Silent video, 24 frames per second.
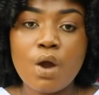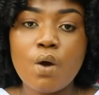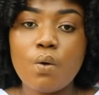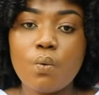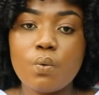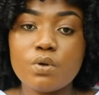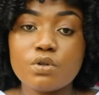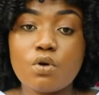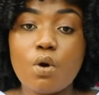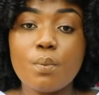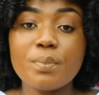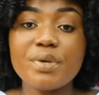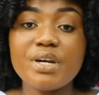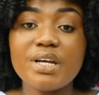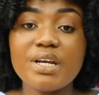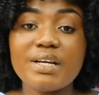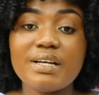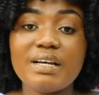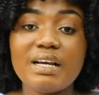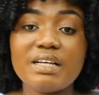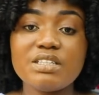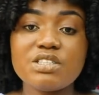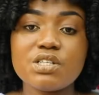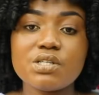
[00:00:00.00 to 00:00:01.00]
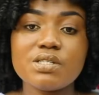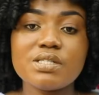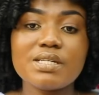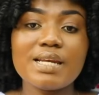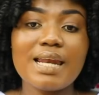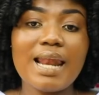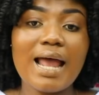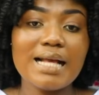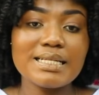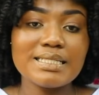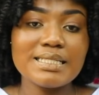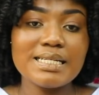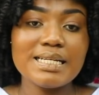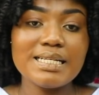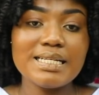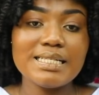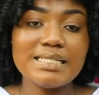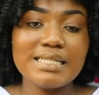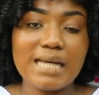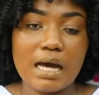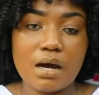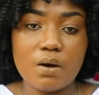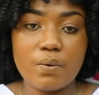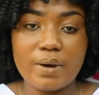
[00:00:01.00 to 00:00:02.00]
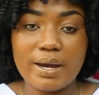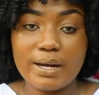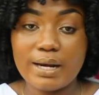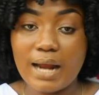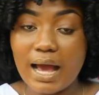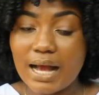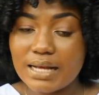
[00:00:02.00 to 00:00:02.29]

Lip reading: With communications largely down and